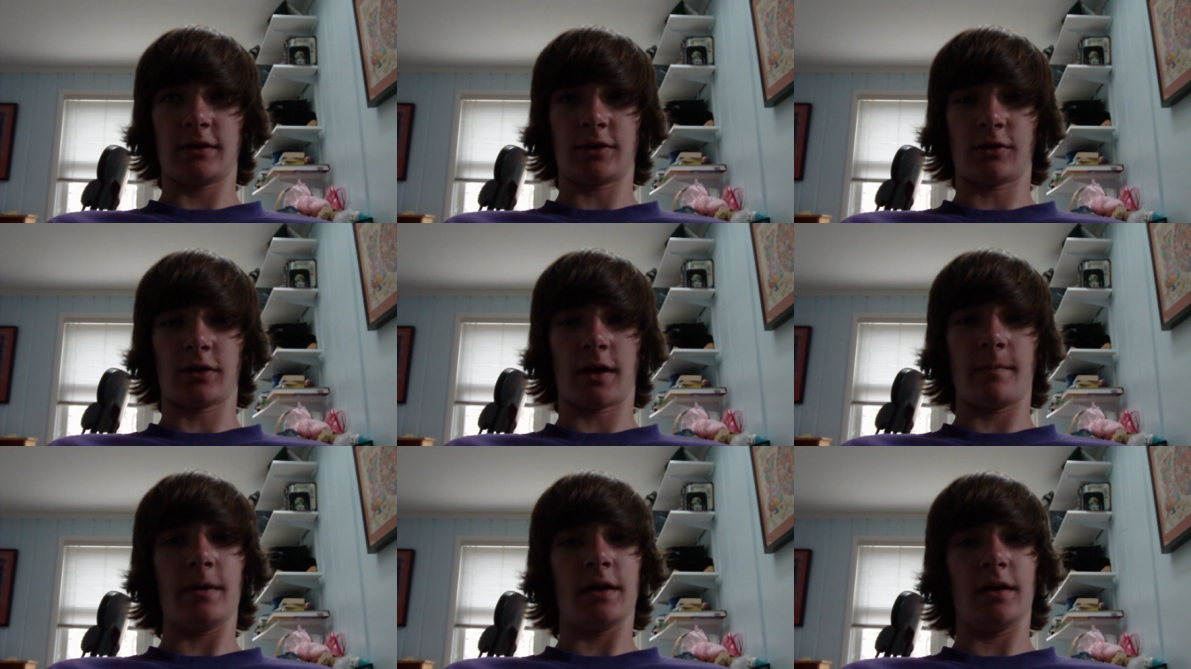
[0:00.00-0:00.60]
don't
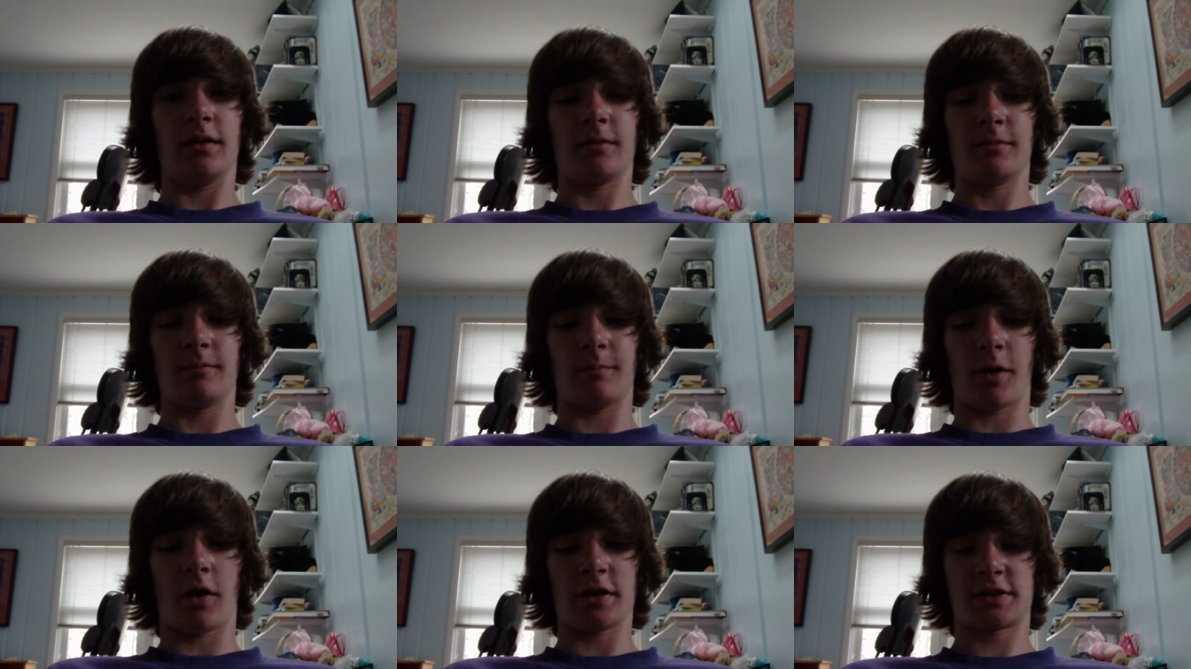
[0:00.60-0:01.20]
let me
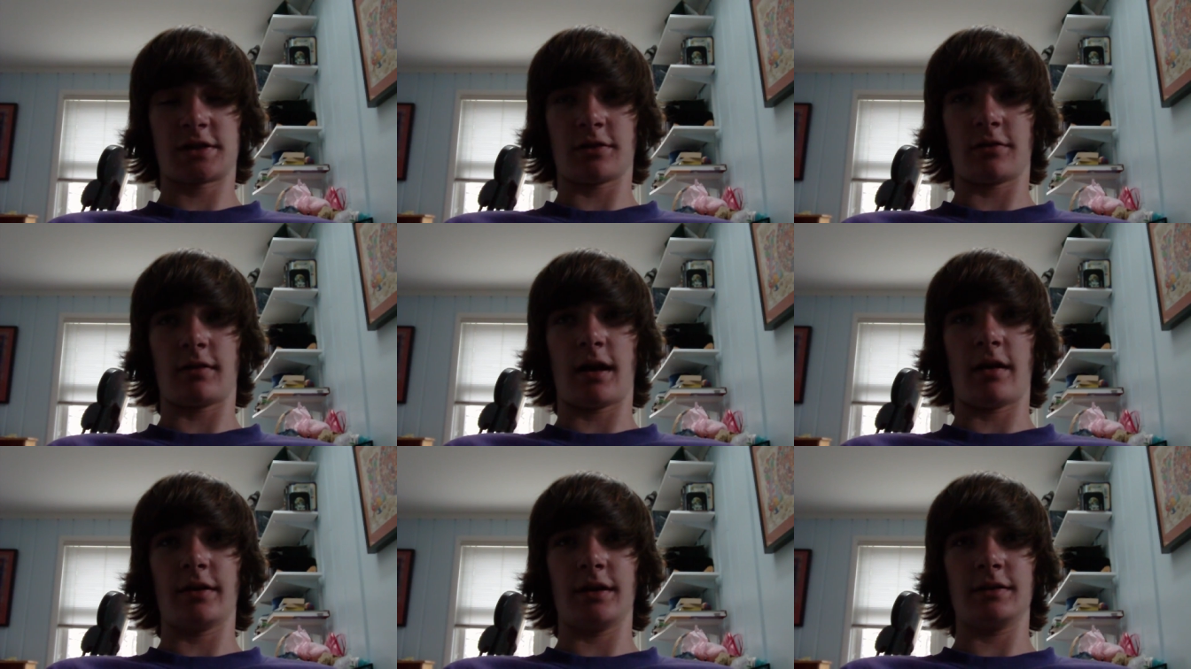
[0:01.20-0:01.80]
boss you
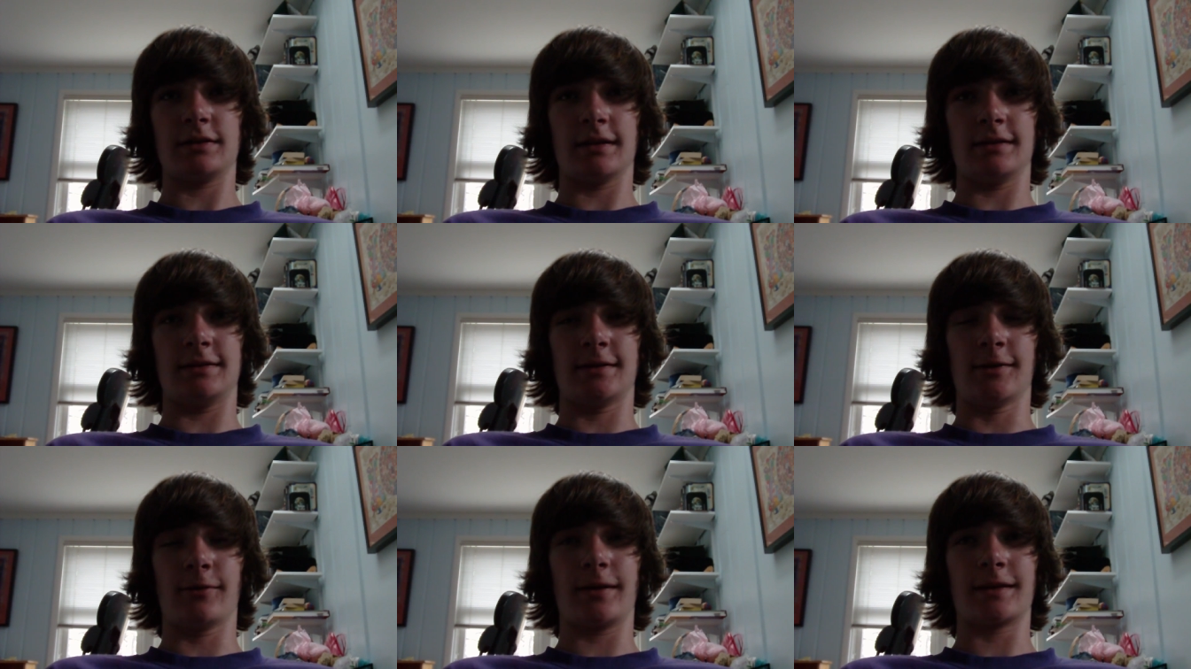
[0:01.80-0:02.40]
around and
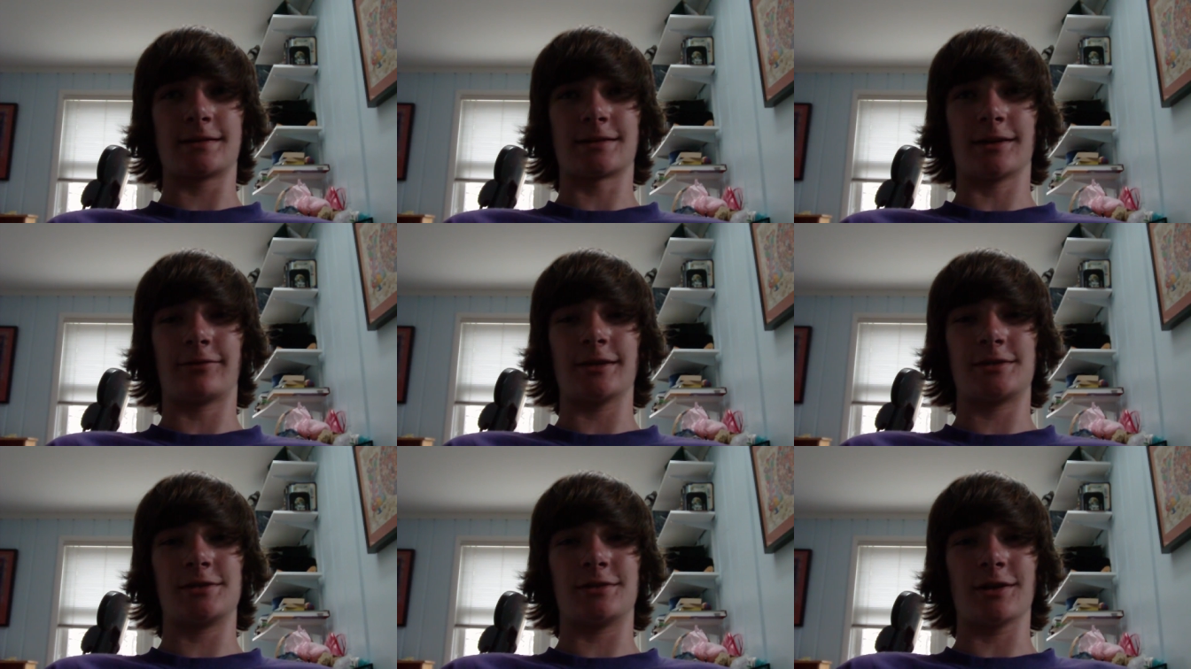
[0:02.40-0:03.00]
doing stuff
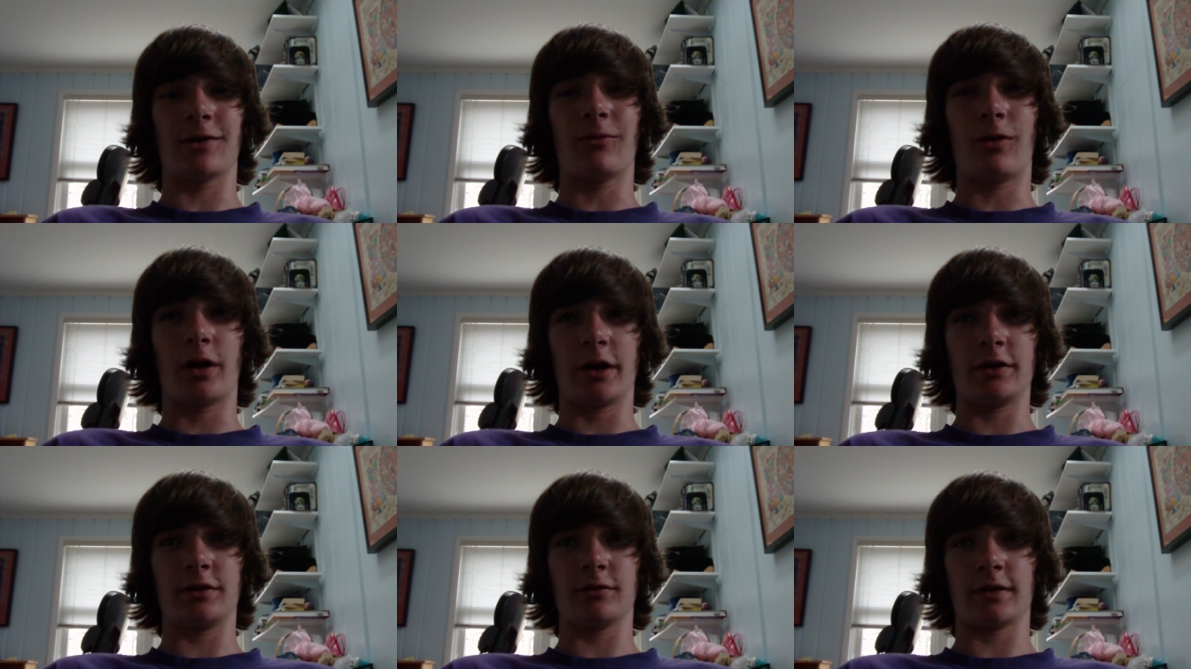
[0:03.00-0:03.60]
that you don't
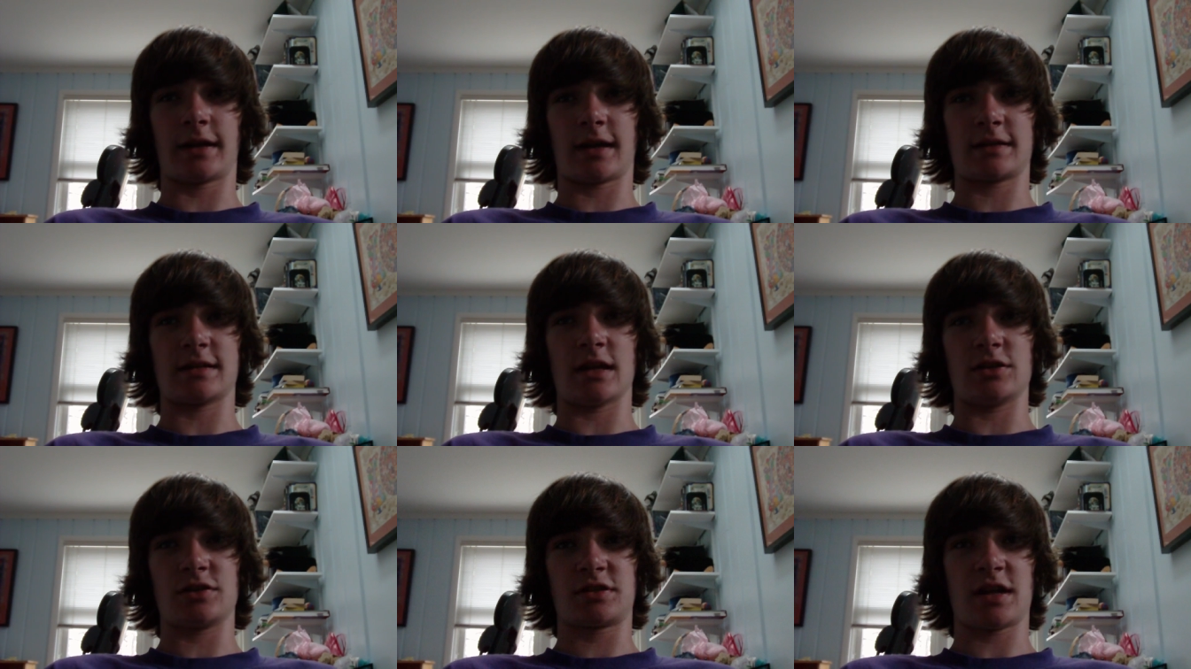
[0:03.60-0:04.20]
want to do. Like I
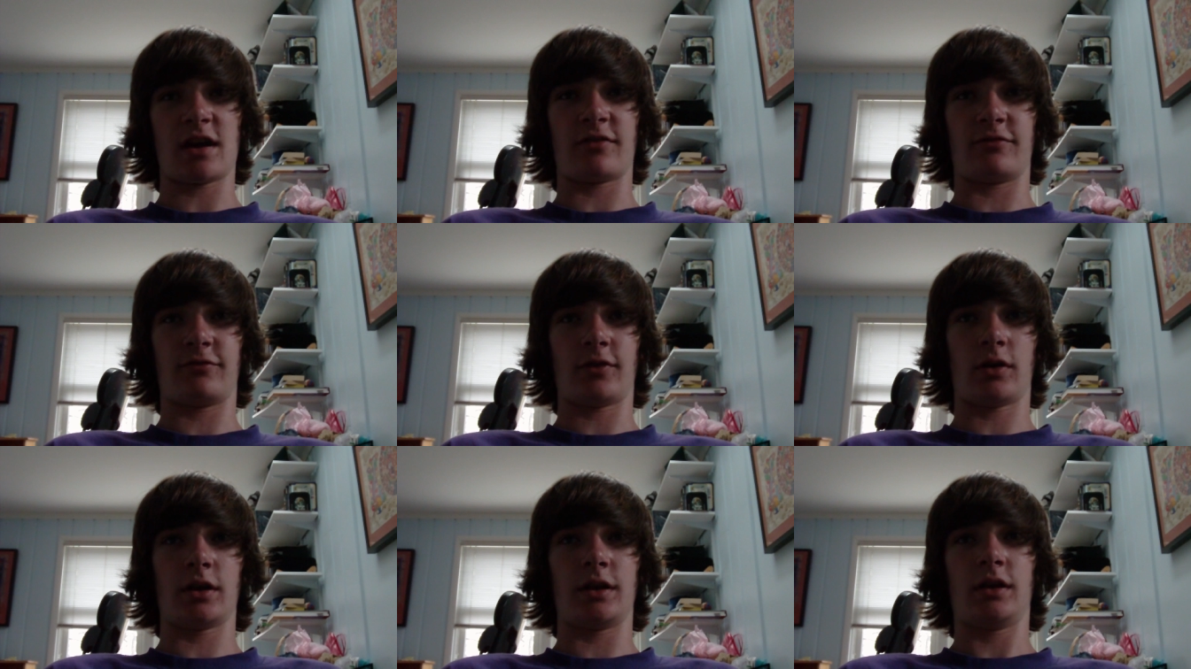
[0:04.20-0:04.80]
said, just have
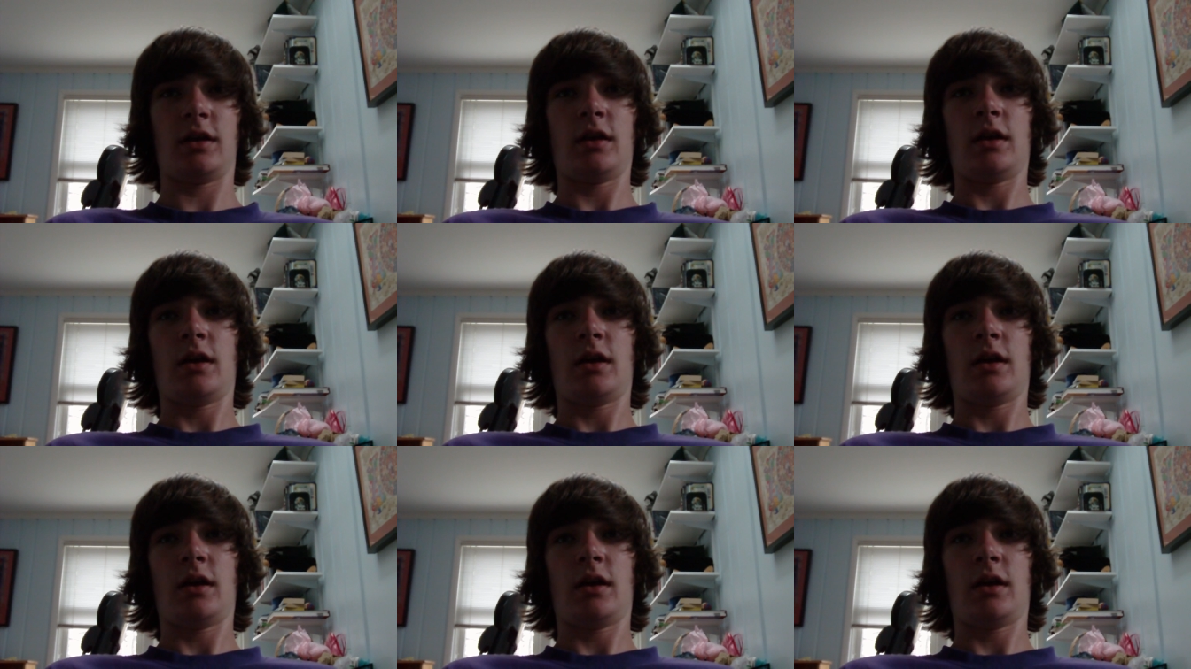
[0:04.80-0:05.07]
fun.